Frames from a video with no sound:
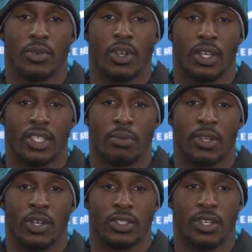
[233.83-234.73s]
We go out there and
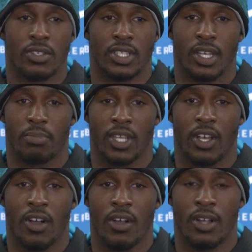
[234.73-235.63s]
play on Thursday, play
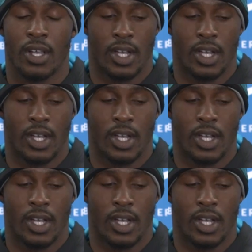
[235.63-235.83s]
hard,